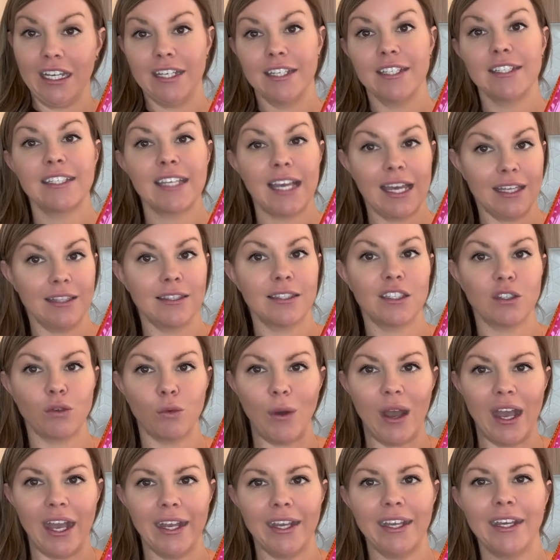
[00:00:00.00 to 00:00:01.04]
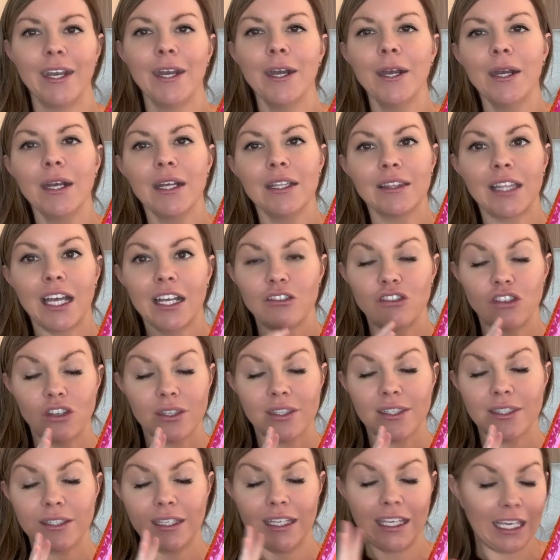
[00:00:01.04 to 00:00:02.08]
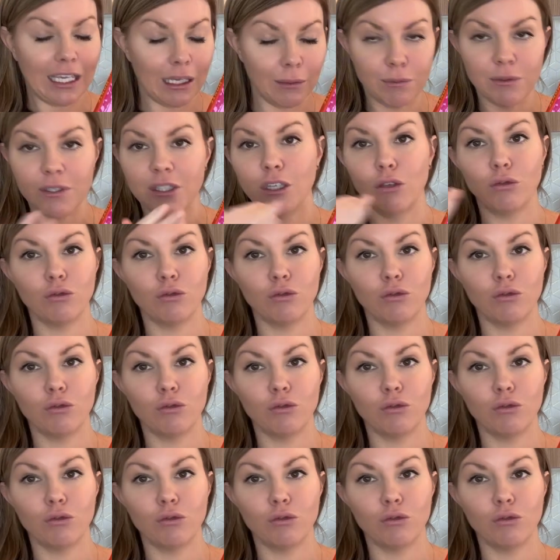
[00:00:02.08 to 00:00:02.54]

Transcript: intense way that just keeps